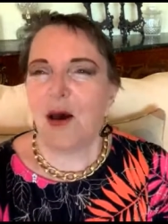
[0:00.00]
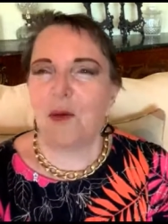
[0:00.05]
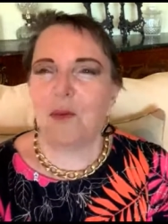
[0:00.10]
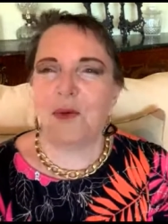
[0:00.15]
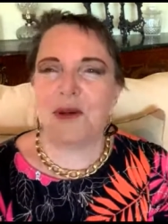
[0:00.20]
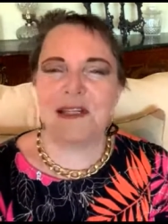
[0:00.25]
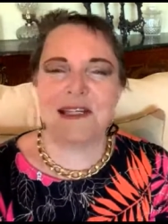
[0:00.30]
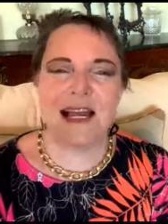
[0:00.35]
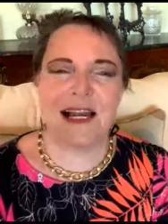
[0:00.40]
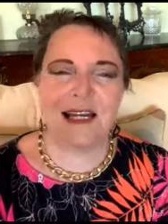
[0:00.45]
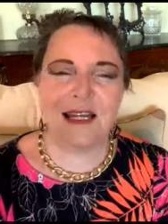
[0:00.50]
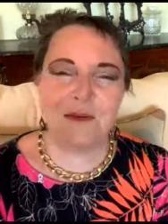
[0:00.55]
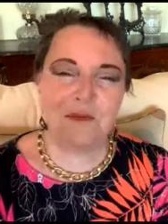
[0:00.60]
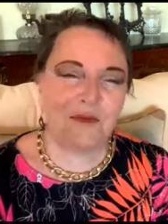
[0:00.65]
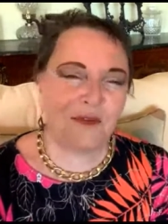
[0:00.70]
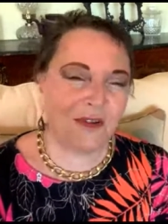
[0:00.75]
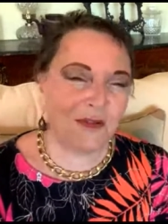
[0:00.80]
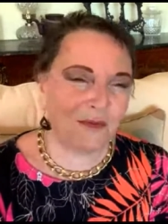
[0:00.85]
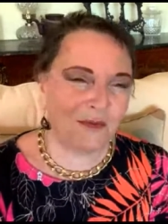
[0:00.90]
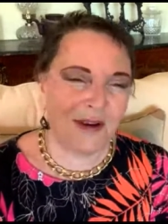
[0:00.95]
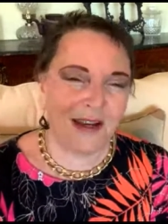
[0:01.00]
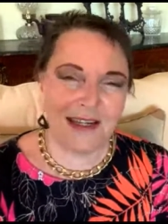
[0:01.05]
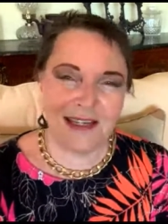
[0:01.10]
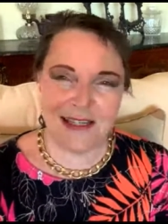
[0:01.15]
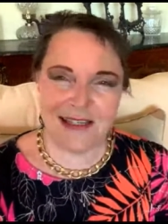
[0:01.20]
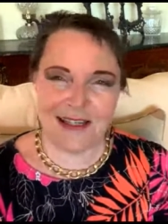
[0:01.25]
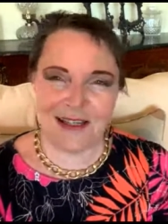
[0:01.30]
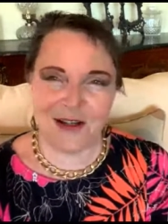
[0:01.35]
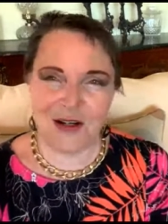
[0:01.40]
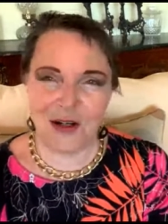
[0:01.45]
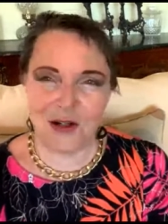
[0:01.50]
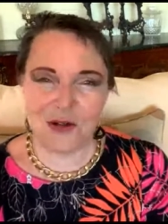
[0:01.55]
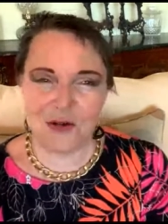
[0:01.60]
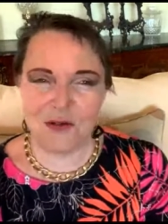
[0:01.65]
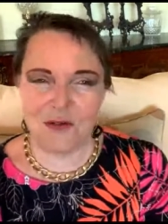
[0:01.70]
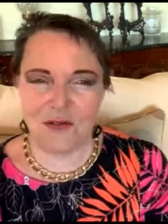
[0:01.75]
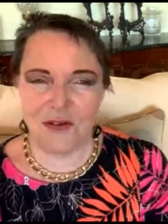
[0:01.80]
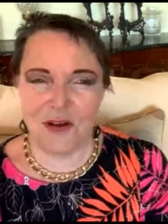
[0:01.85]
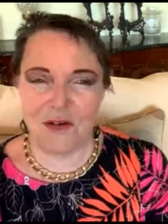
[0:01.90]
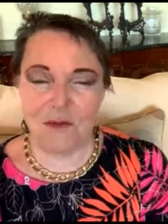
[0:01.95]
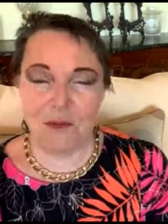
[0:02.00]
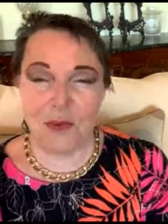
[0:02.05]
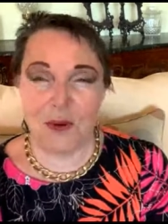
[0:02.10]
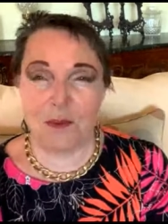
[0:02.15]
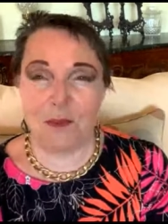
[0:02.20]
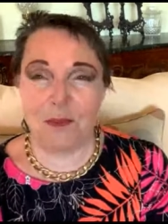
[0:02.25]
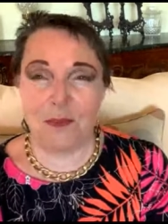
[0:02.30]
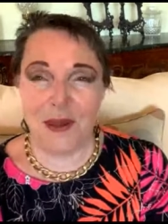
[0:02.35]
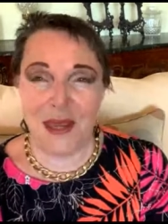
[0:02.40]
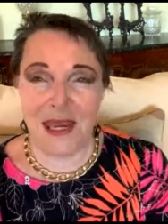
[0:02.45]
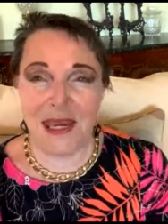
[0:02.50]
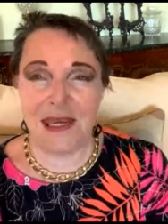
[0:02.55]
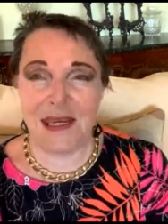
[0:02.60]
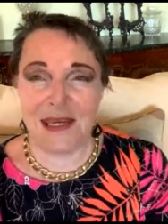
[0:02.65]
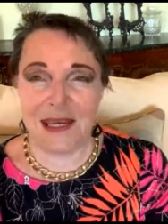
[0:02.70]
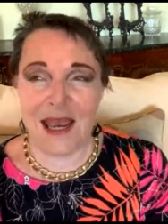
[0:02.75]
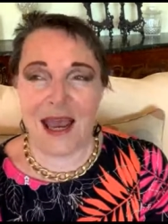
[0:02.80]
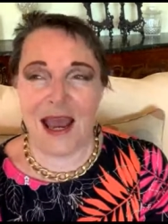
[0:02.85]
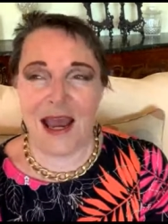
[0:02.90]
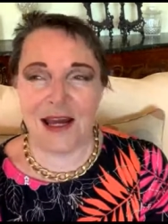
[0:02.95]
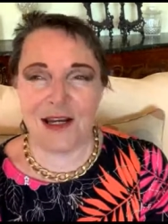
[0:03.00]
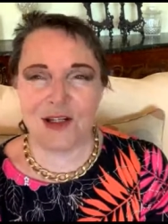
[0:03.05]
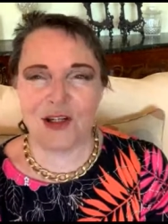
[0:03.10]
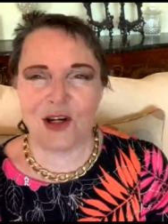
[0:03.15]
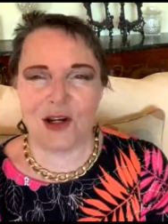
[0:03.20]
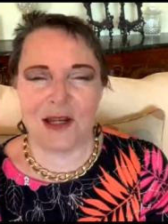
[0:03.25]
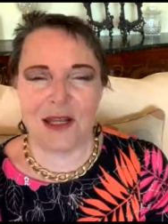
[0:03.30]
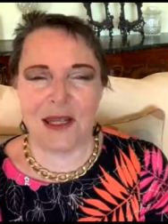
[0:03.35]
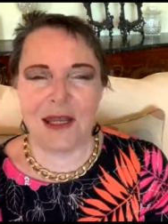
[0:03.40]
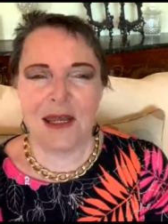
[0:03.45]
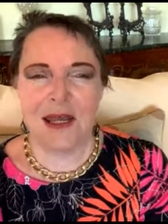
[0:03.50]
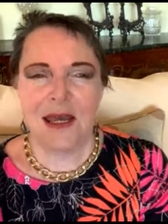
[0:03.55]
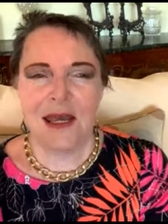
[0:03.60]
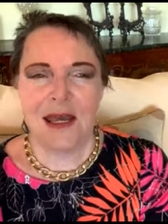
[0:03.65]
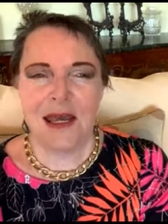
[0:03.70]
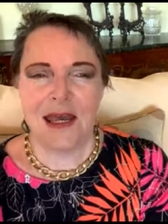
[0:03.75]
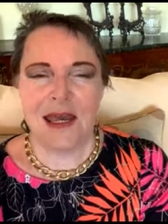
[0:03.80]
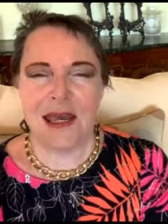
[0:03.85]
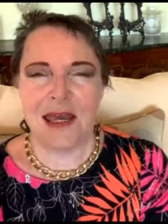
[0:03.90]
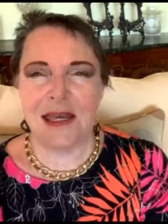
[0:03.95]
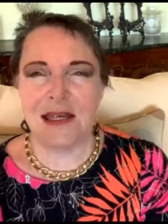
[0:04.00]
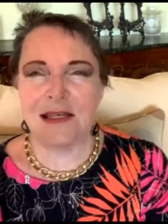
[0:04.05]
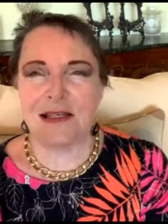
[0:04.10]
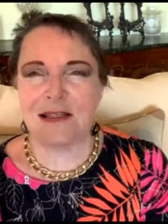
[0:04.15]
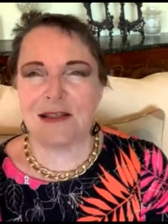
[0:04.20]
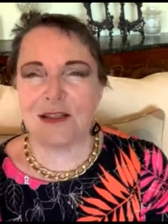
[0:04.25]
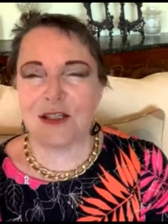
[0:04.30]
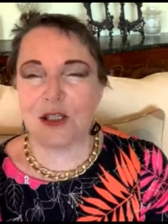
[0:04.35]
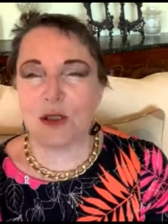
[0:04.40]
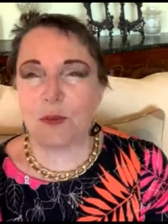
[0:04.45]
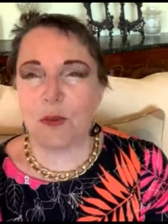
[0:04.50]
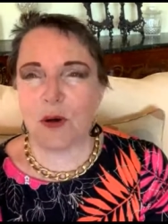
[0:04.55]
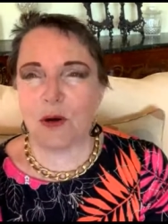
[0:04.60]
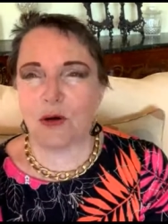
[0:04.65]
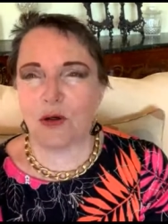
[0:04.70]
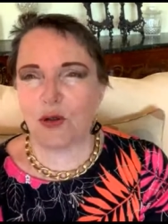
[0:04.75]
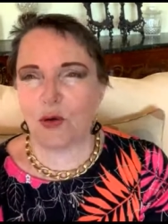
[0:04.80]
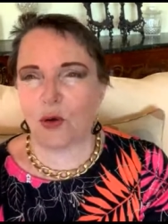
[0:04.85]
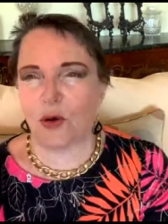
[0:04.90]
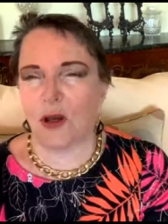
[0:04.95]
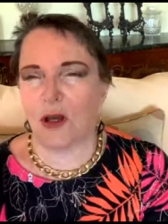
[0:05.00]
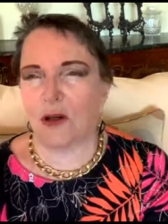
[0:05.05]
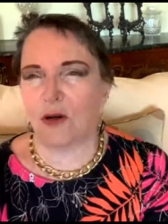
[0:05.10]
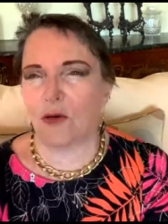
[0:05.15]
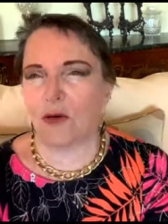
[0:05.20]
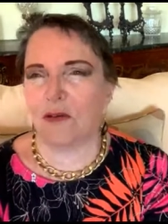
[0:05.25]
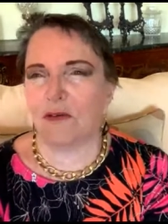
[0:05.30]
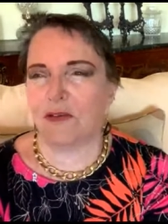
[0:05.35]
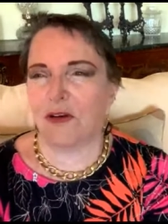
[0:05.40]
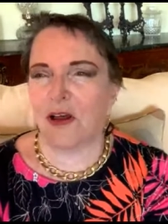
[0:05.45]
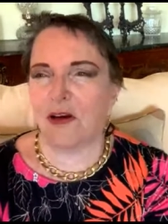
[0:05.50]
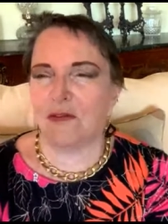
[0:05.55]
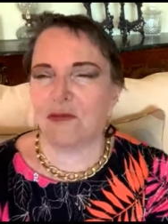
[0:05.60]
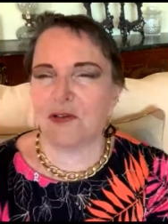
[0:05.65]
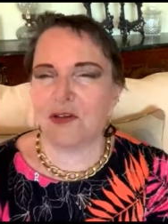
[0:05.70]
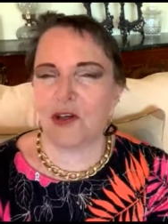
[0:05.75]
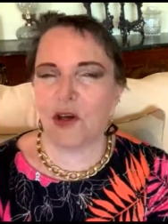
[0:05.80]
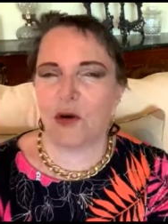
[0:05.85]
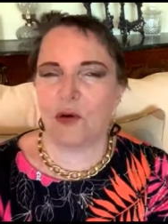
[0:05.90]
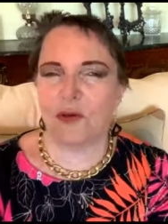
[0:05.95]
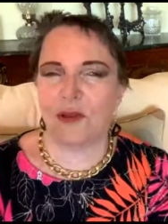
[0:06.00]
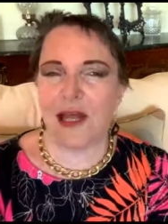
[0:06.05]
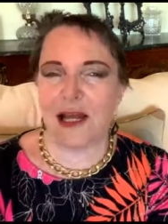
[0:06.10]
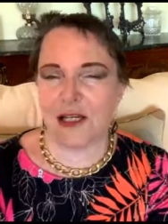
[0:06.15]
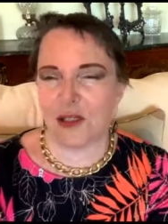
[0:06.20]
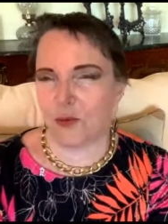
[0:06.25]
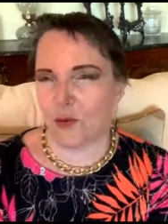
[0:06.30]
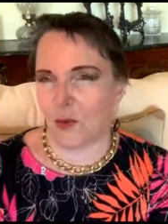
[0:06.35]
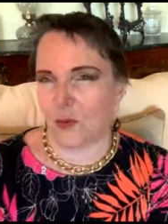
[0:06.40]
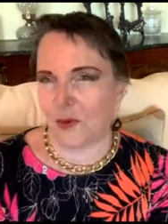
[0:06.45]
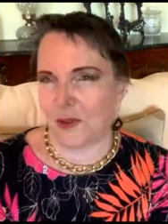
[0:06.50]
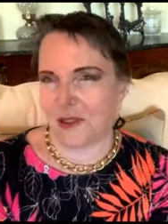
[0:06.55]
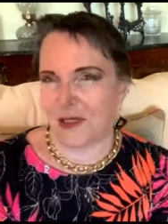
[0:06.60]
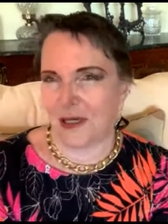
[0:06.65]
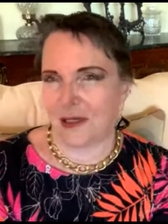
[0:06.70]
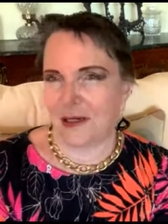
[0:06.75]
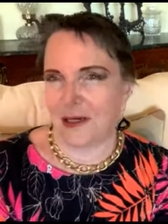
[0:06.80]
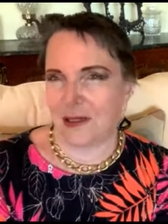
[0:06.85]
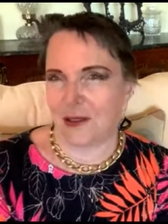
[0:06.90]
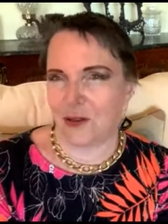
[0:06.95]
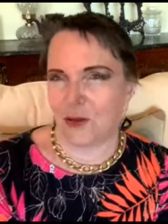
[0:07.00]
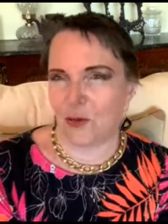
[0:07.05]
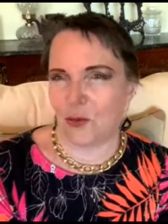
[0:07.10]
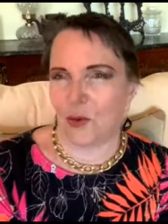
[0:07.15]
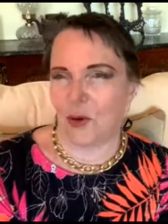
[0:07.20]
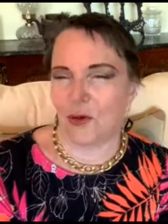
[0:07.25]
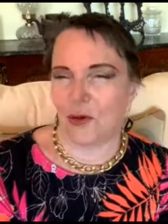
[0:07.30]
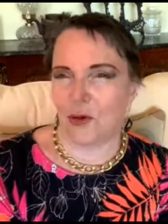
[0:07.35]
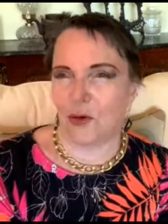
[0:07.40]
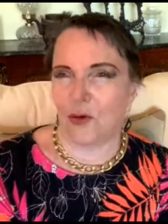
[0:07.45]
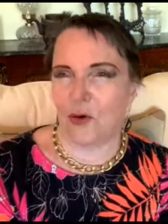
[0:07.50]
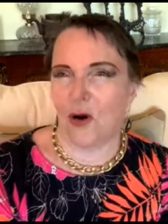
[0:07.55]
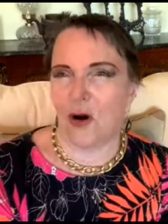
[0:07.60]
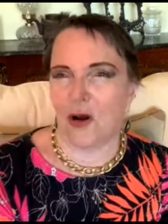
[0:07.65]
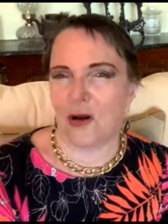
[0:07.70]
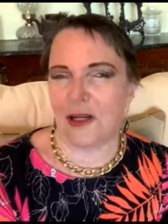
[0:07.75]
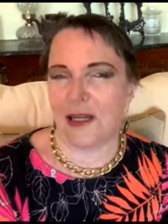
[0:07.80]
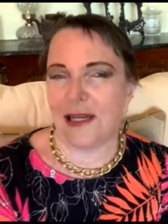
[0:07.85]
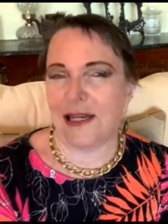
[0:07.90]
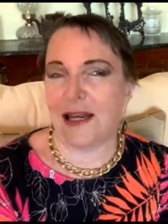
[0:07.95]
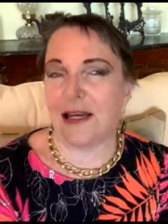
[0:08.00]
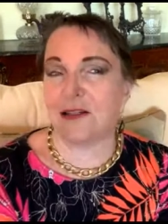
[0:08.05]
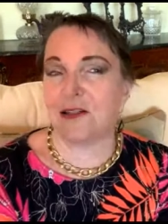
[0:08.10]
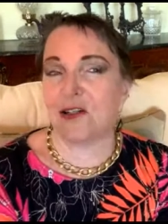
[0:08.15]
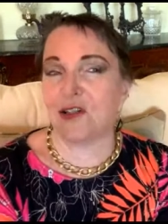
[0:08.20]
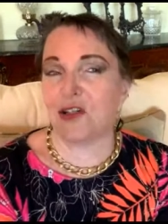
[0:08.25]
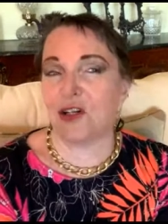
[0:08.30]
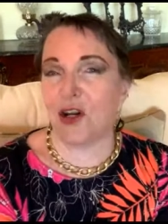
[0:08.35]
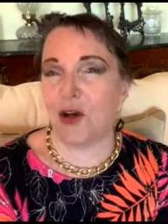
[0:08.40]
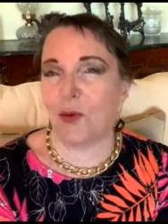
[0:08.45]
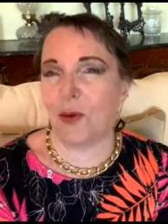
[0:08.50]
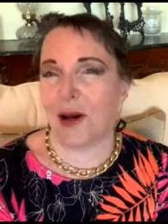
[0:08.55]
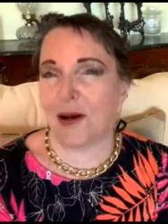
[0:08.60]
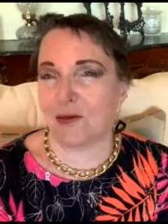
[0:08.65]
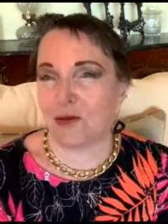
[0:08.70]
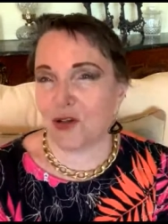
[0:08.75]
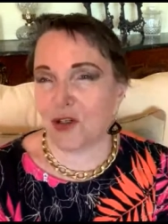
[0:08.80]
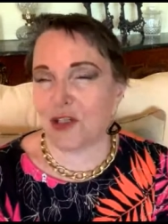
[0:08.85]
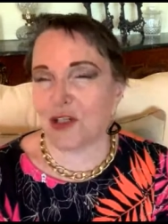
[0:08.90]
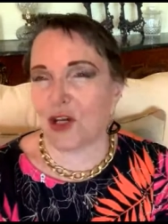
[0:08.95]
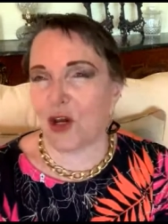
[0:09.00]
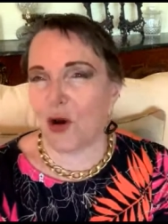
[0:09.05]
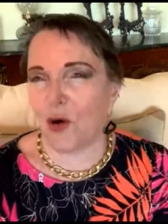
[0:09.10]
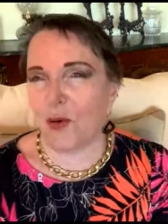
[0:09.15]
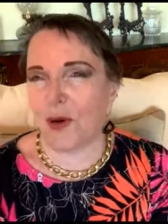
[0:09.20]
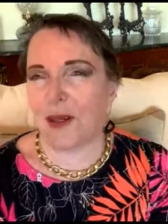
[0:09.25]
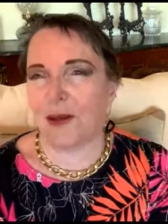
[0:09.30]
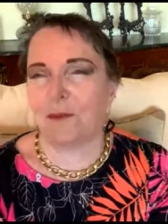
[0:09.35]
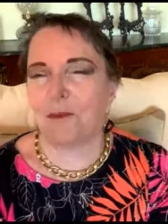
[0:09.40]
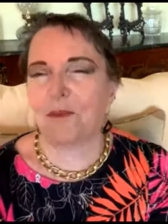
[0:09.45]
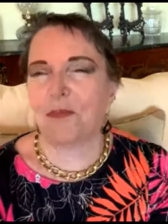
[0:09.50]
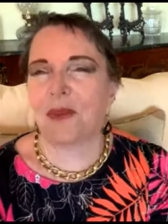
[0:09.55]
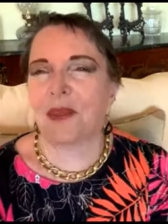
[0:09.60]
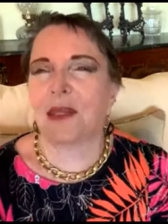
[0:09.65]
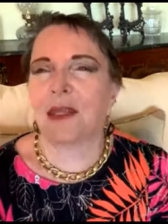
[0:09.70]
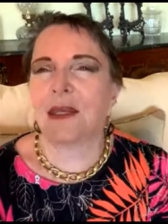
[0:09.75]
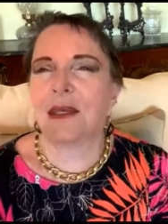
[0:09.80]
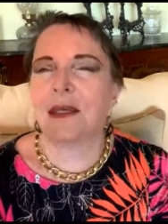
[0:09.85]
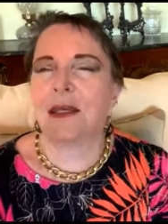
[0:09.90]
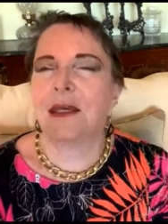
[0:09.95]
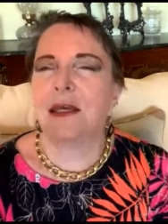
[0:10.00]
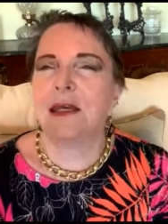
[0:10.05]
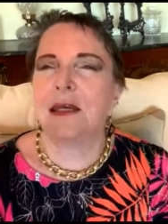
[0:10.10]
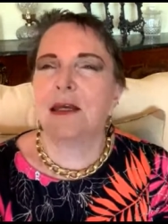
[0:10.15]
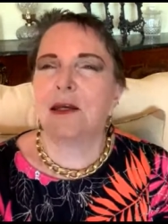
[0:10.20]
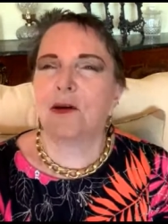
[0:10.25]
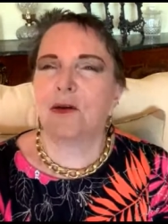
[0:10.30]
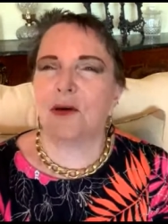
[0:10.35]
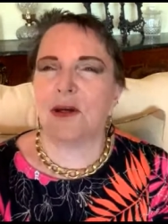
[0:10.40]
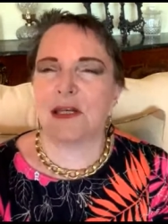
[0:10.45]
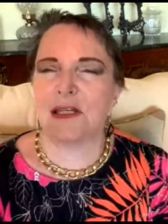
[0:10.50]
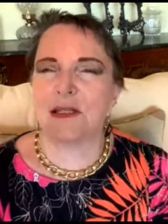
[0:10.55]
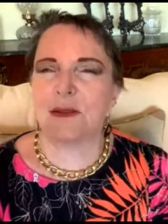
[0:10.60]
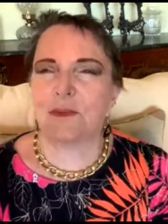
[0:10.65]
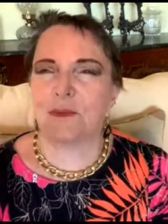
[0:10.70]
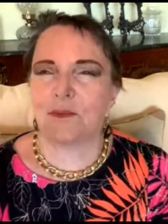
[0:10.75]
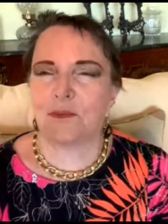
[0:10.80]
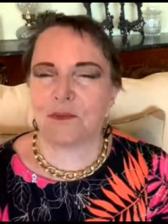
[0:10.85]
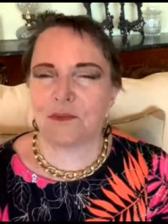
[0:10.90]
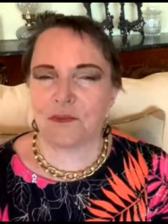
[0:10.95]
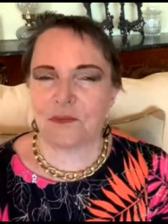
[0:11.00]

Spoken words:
And we tell him that red is the colour of love, but pink actually is the spiritual colour of love. So that's what we're sending to your Holly. Let us know how she's going. Chris.